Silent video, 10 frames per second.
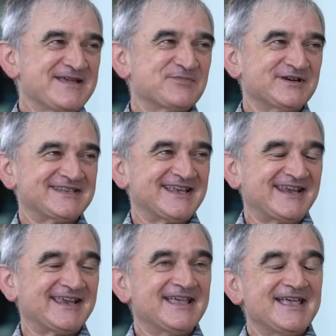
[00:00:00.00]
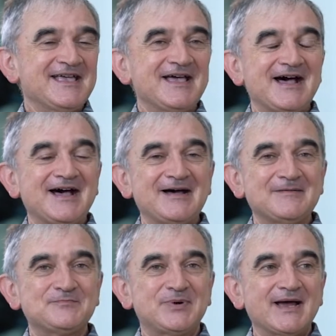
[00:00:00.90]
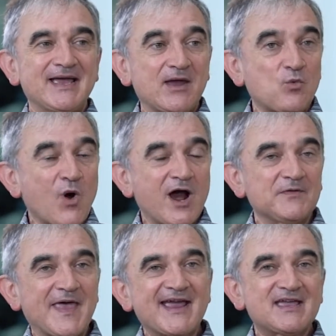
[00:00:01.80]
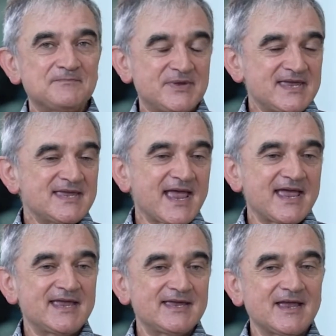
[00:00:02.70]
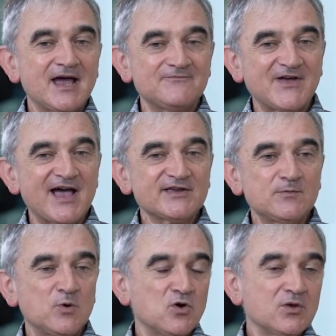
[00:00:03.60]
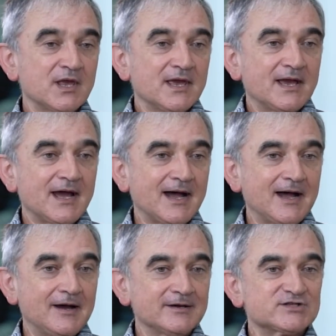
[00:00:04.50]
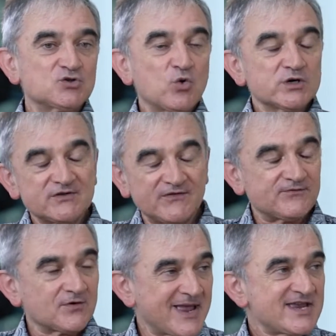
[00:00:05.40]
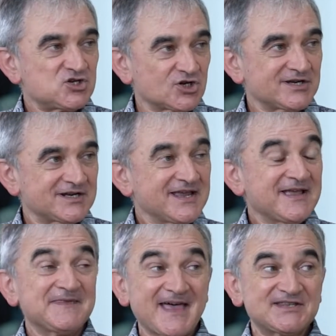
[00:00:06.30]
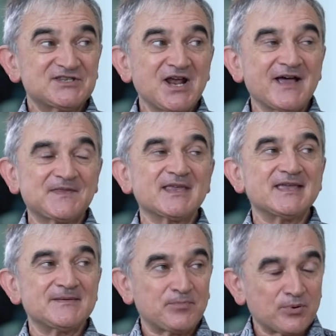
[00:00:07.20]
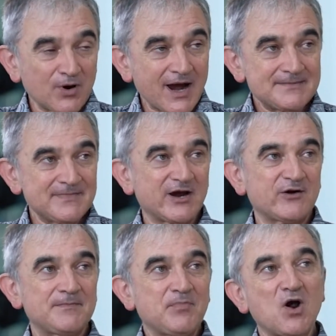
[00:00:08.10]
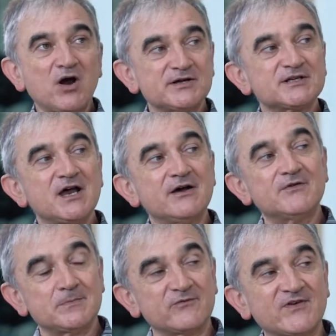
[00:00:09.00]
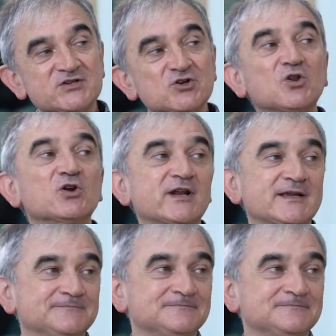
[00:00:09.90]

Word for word: presenting. Uh, but and while that can be a uh, valuable uh, source of information, that's not the primary part of a professional learning.